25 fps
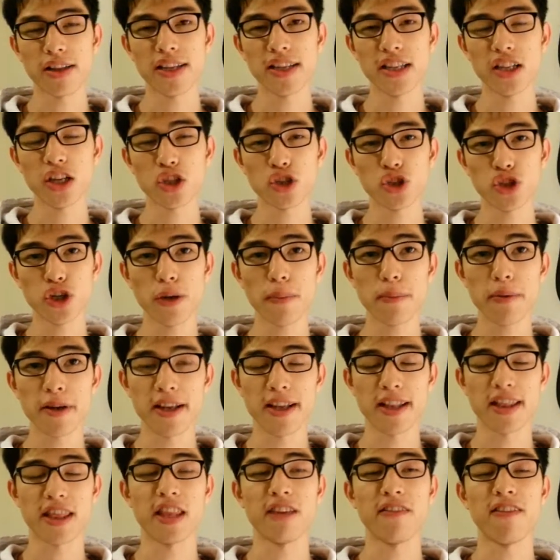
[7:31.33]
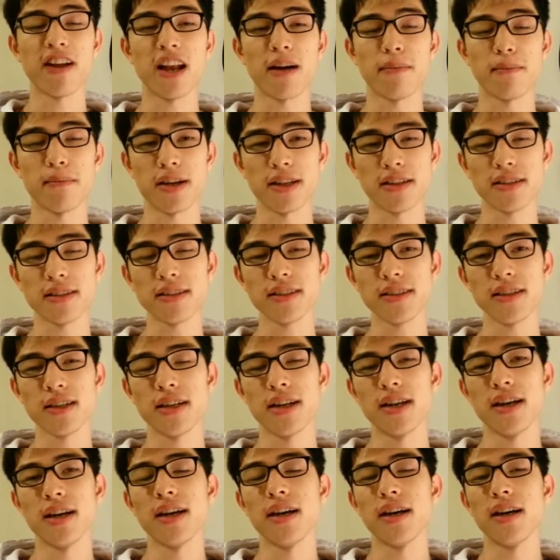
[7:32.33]
leadership development
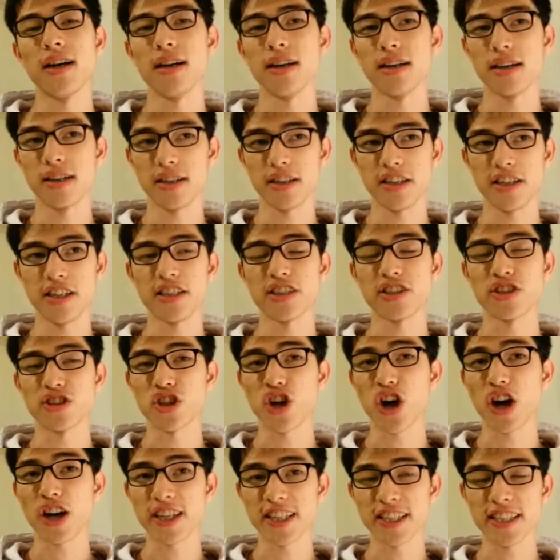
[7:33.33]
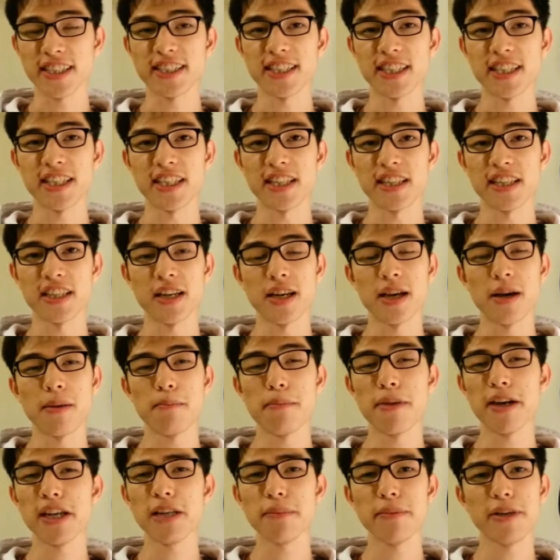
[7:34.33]
is not easy,
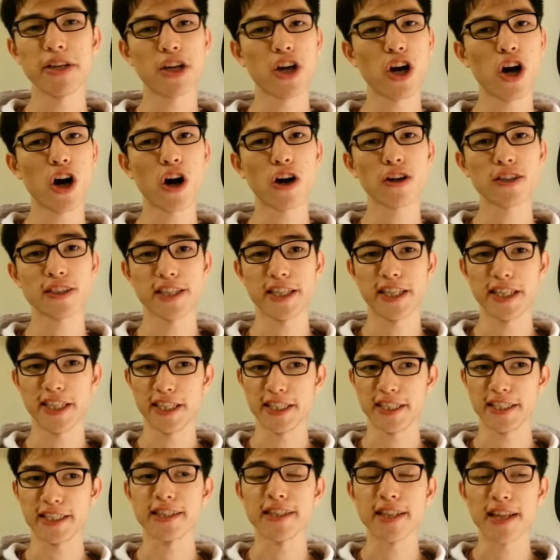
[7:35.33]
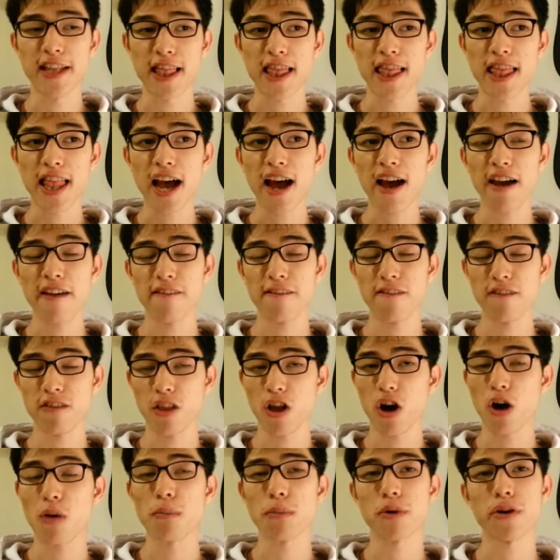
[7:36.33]
mainly because it's the
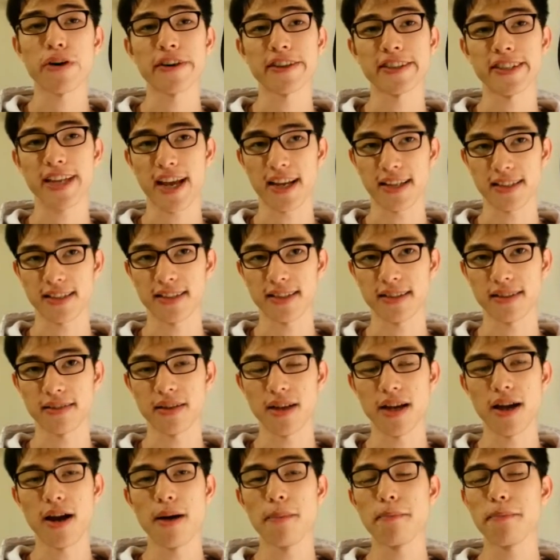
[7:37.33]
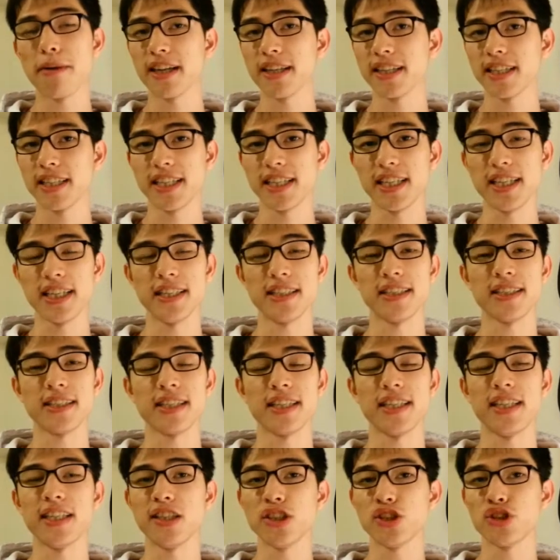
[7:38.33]
lifelong process, but it's
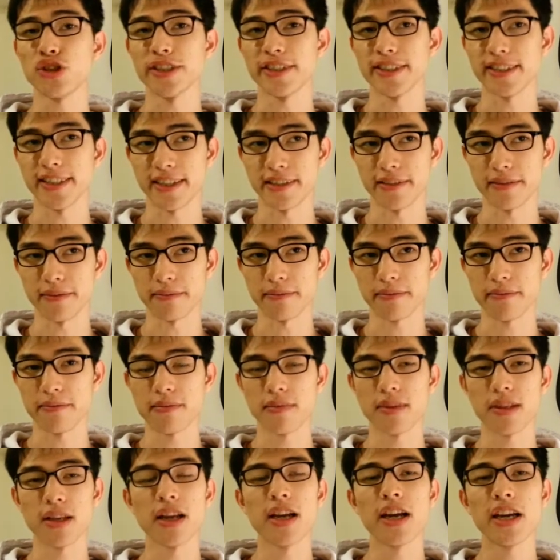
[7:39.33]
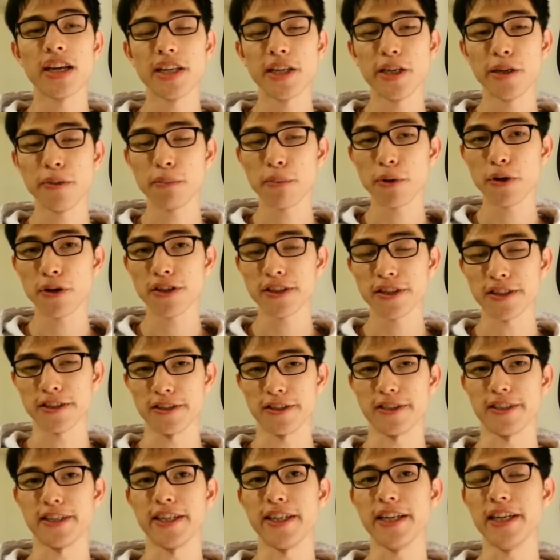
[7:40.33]
interesting.
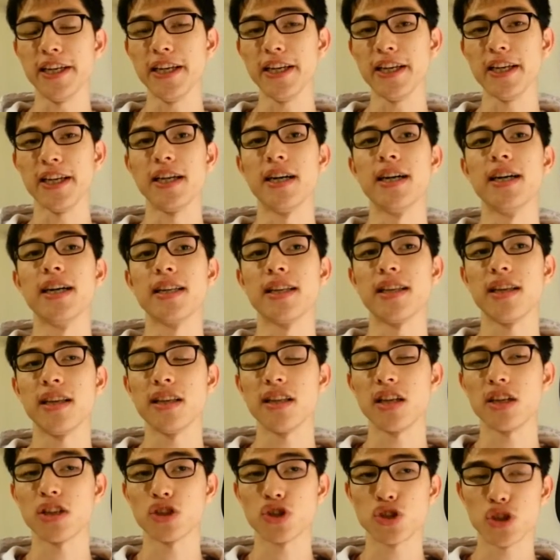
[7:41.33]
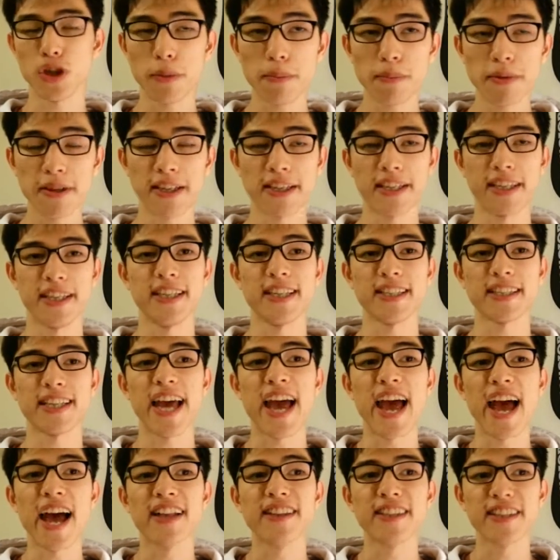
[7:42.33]
Importantly, leadership is
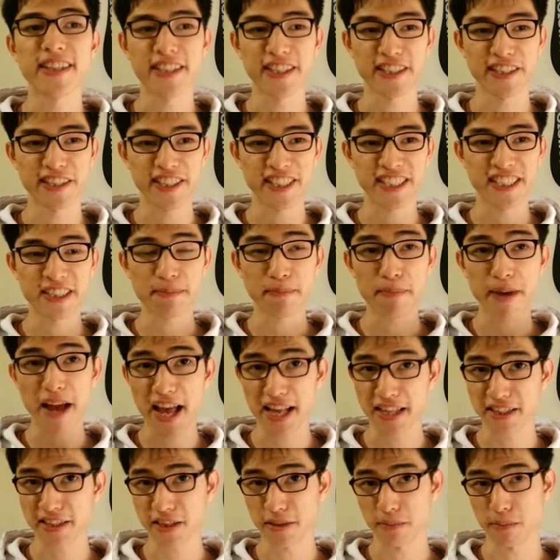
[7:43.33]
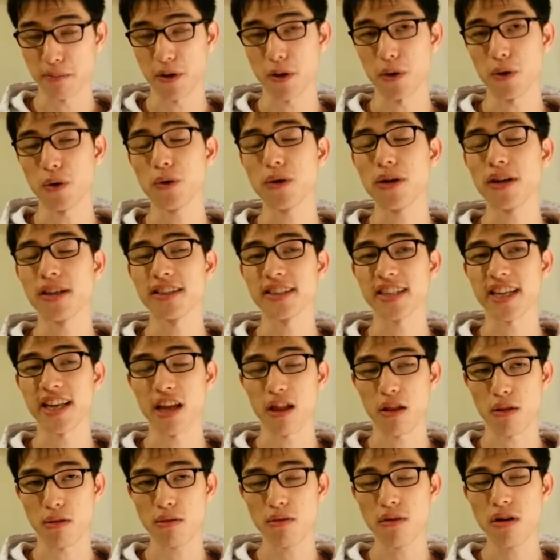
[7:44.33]
an indispensable
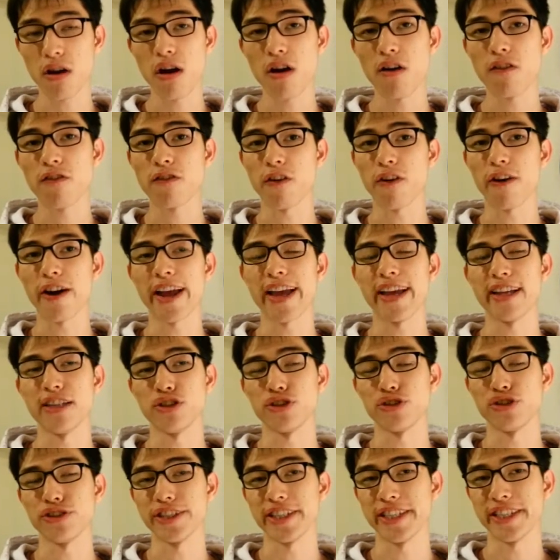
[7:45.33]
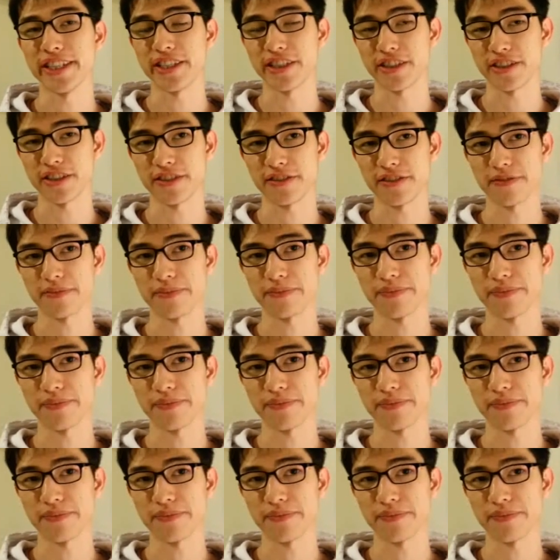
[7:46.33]
skill for engineers.